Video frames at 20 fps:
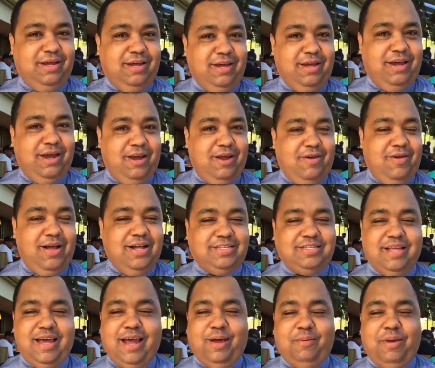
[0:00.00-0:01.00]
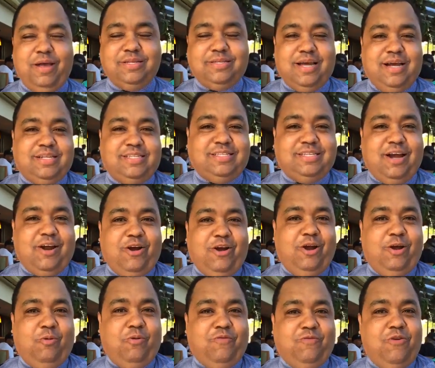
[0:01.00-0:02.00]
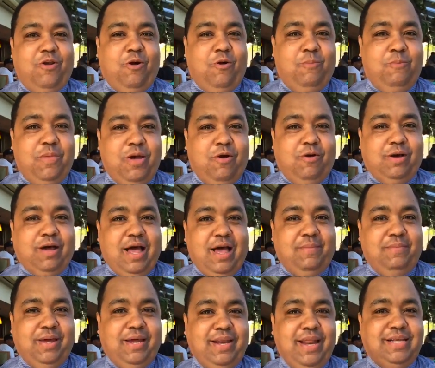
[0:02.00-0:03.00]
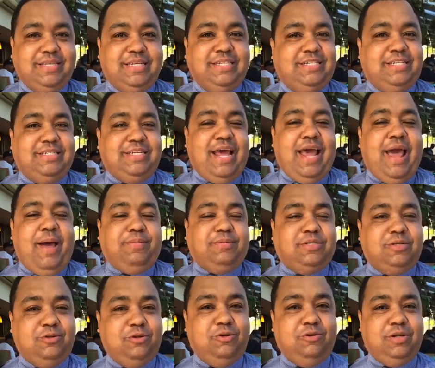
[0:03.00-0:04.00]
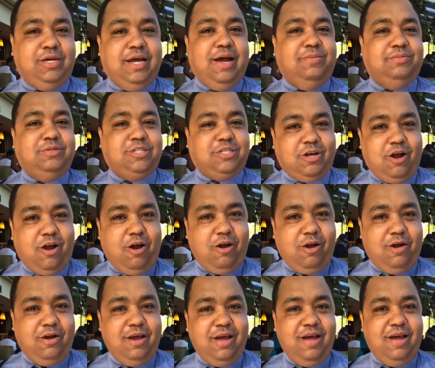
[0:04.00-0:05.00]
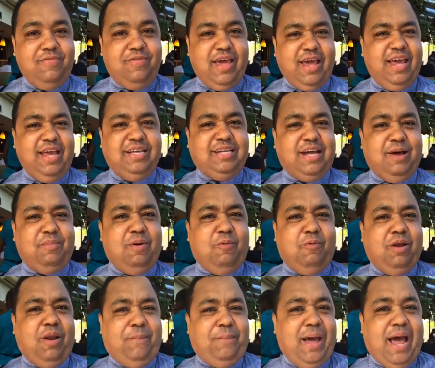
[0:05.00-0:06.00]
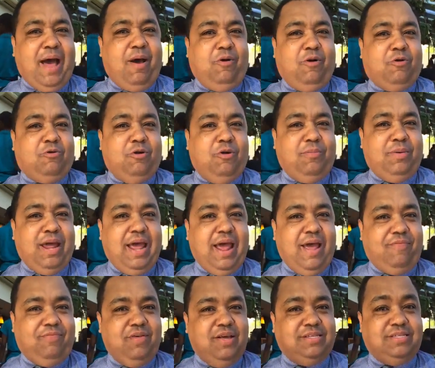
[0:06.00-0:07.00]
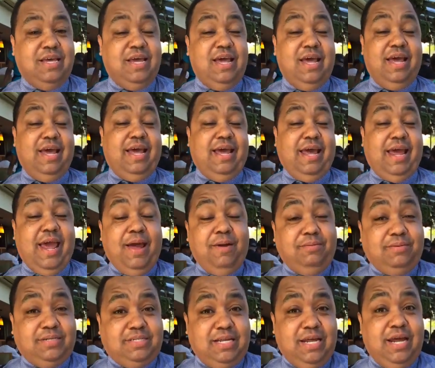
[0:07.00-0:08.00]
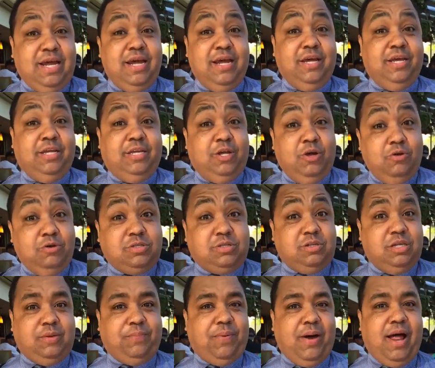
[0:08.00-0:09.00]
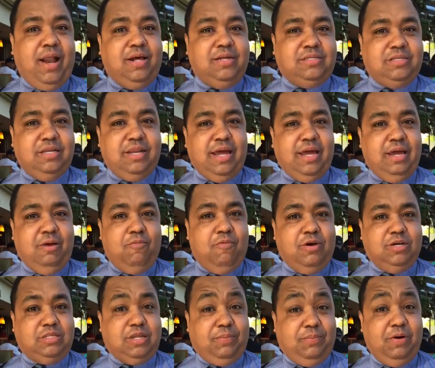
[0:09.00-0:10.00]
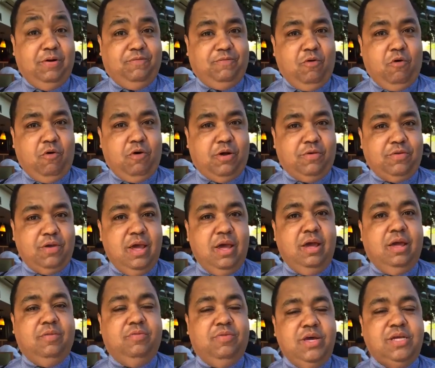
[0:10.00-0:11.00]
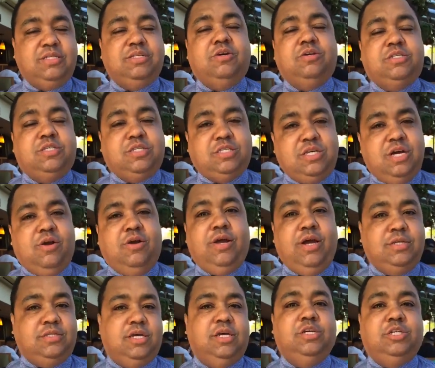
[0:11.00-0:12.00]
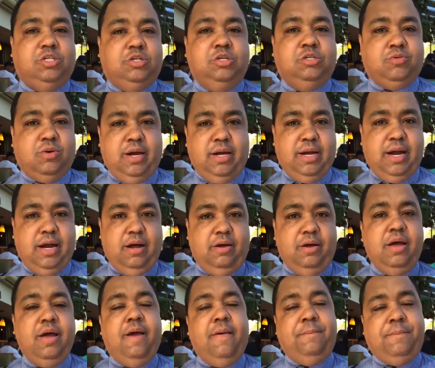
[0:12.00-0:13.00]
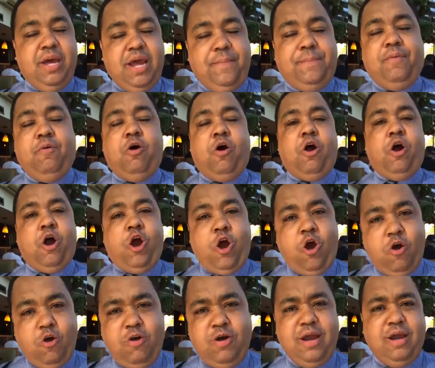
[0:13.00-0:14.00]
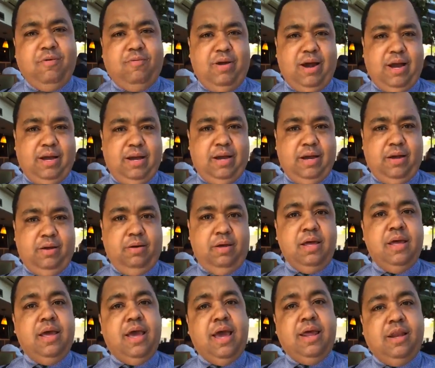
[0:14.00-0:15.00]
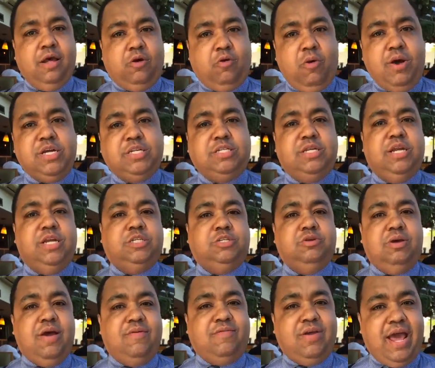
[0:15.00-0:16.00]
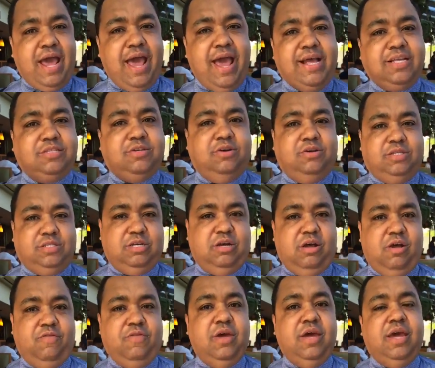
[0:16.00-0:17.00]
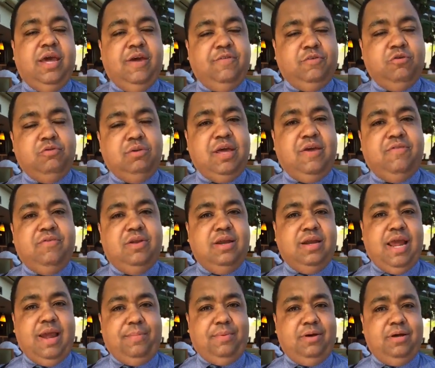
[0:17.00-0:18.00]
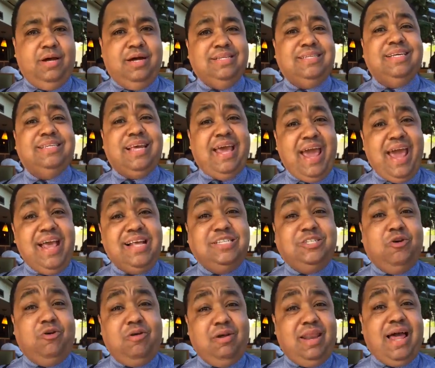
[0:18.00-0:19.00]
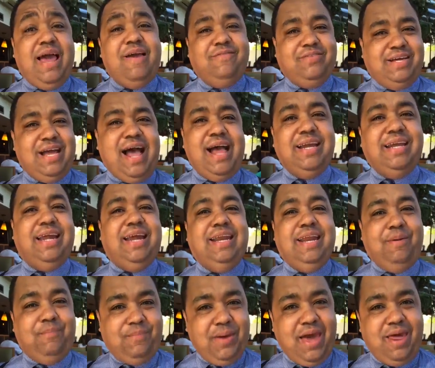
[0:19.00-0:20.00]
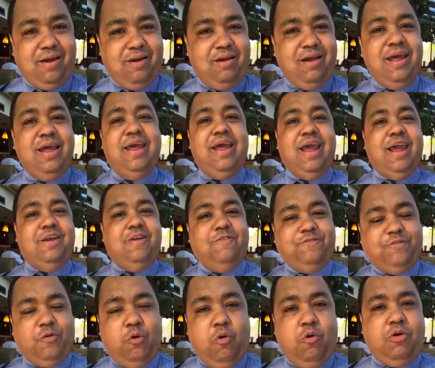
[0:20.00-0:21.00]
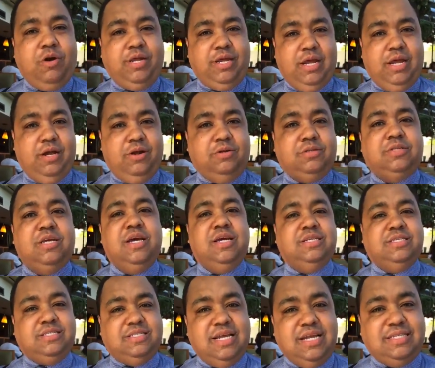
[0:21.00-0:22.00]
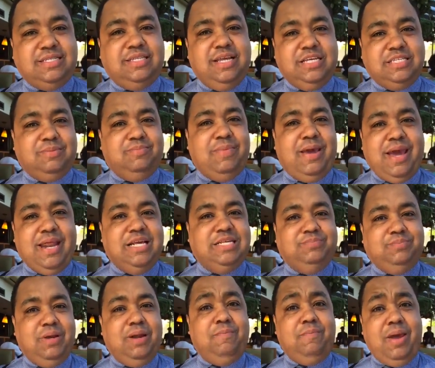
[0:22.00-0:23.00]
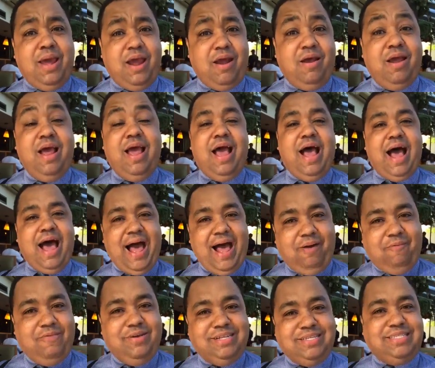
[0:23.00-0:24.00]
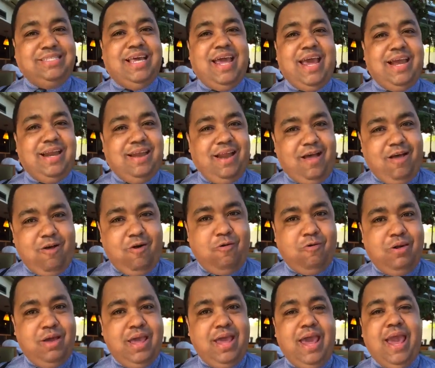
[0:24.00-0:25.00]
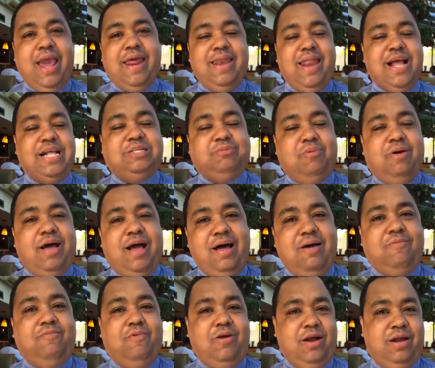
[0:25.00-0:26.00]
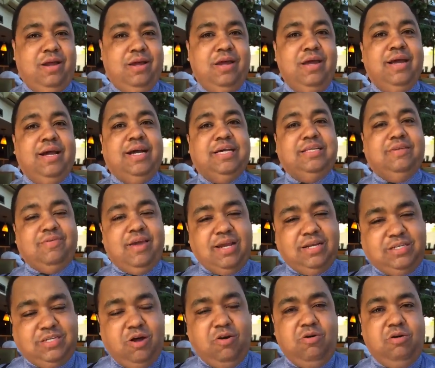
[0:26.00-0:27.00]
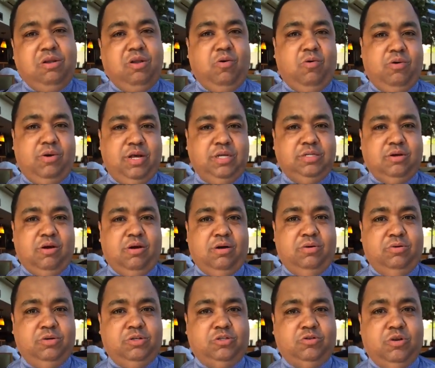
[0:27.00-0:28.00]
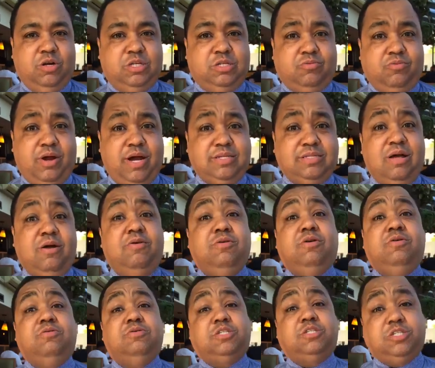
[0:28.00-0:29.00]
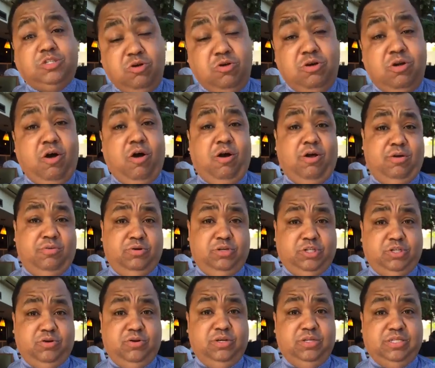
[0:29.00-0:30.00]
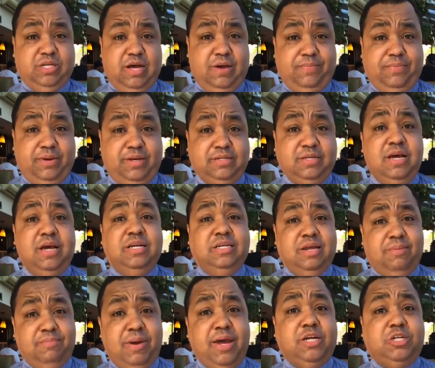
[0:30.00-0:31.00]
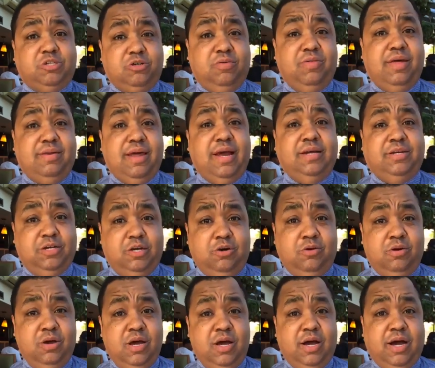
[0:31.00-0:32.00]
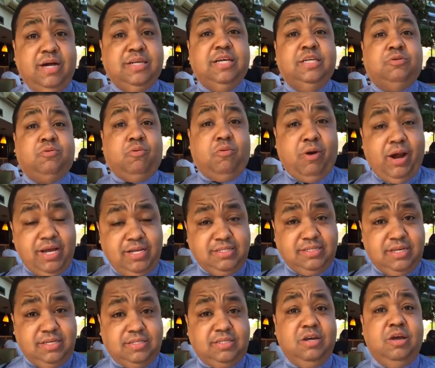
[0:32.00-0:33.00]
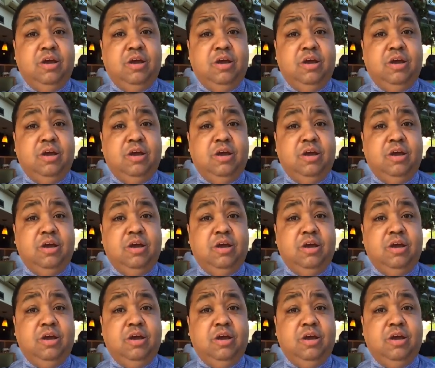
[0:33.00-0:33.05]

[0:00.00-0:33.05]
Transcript: It's like cereal with no milk. This is just absolutely absurd that he come up with a power group that has this empty, useless policy that he wants to put forth. These are serious issues right now. People are hurting right now. And the question that you have to ask yourself, if you live in the neighborhoods, has your life gotten any better in the 4 years since this man has been mayor? I would say no. And that's why I'm running. Because if they don't lower these auto insurance rates, I'm going to sue the auto insurance companies to make sure that they do. Because it's racist,